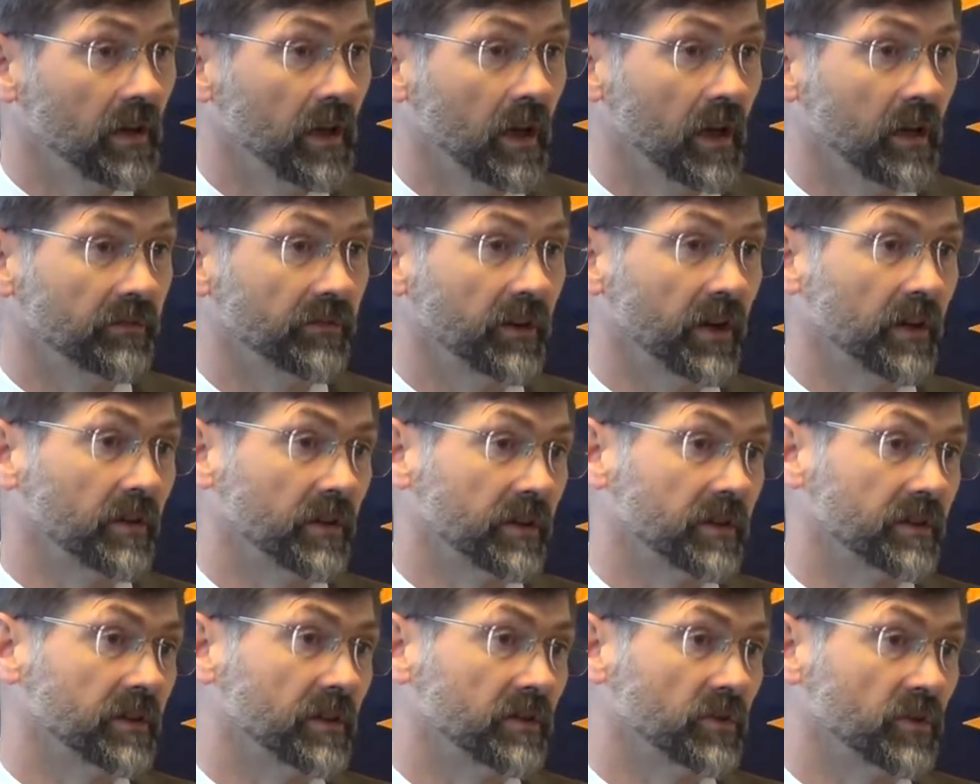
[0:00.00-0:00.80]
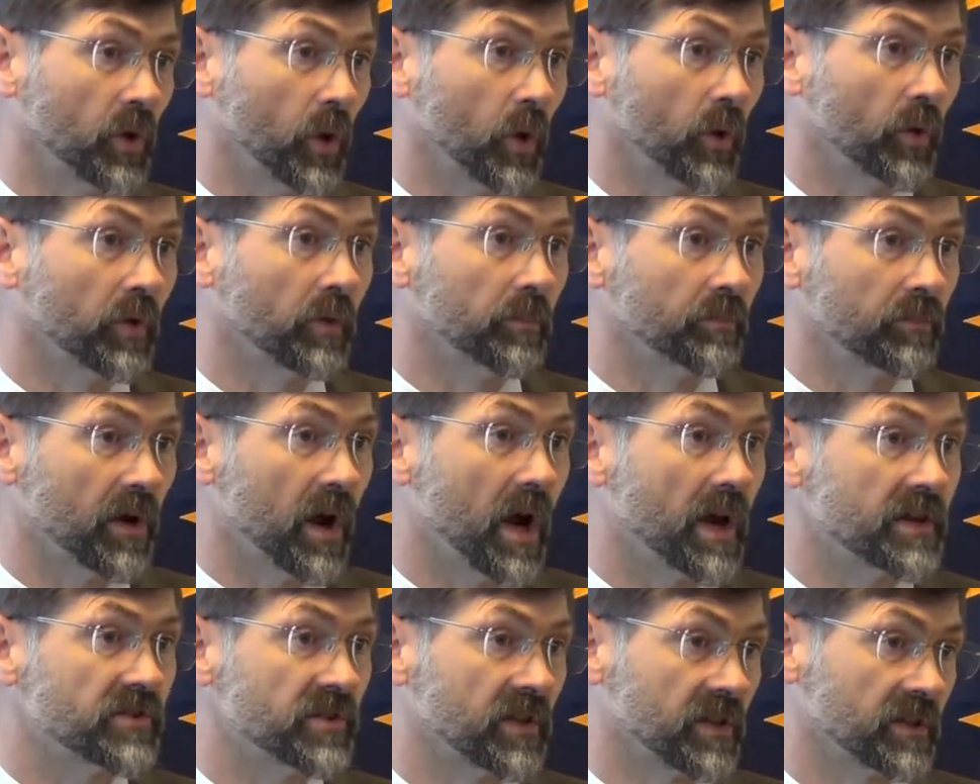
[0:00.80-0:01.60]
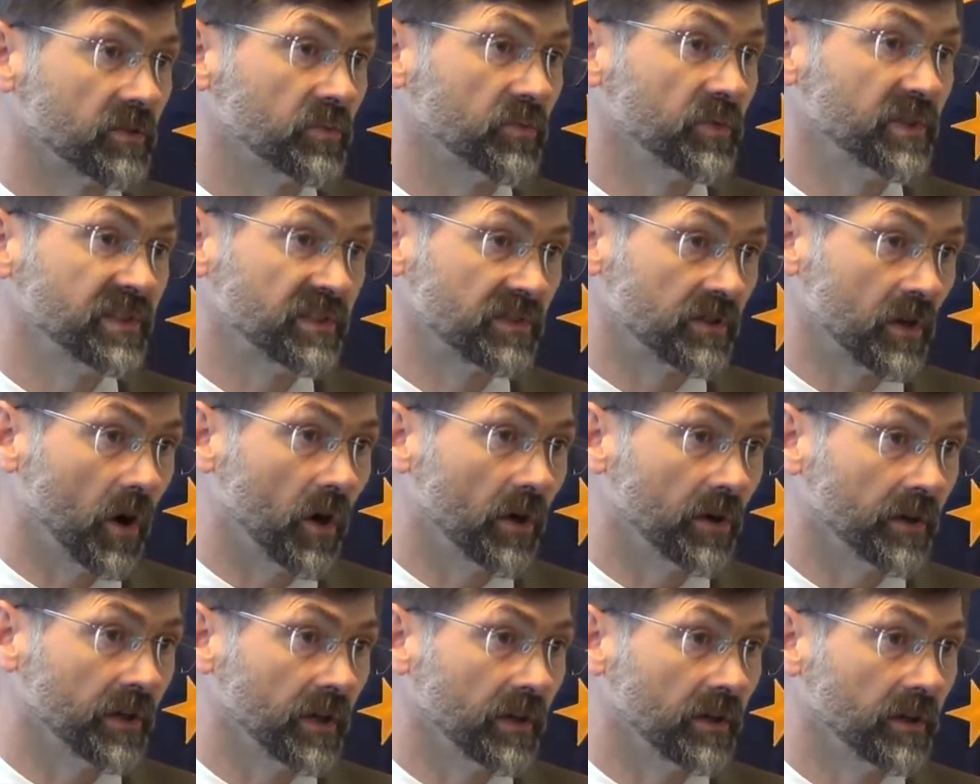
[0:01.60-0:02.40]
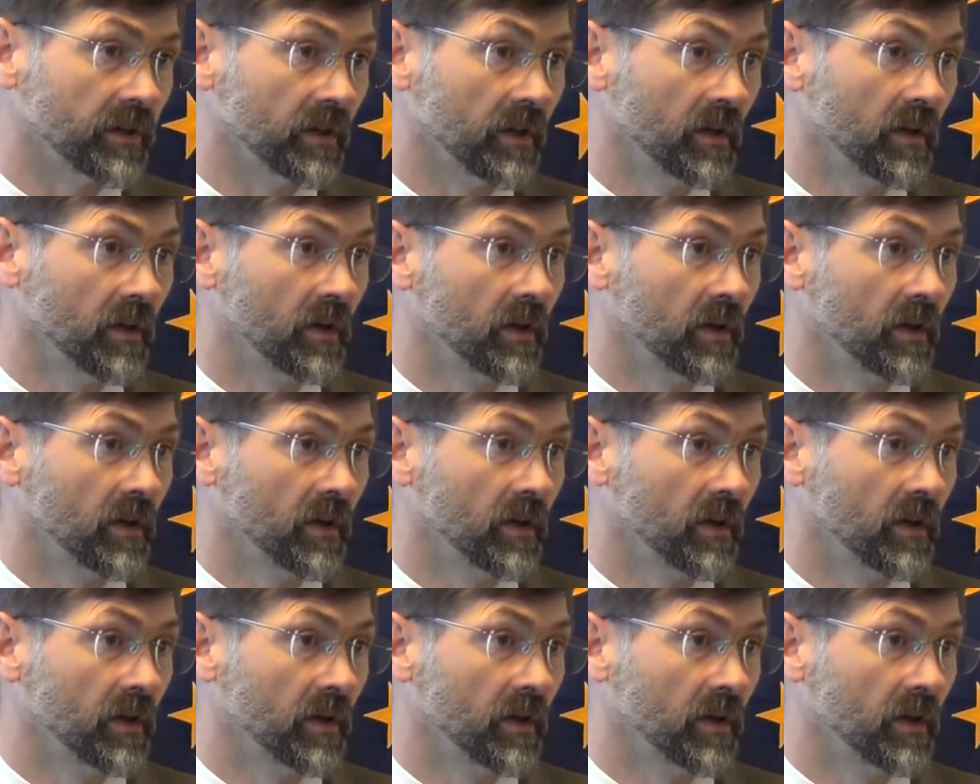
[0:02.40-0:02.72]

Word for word: And if I look at the total projects we started,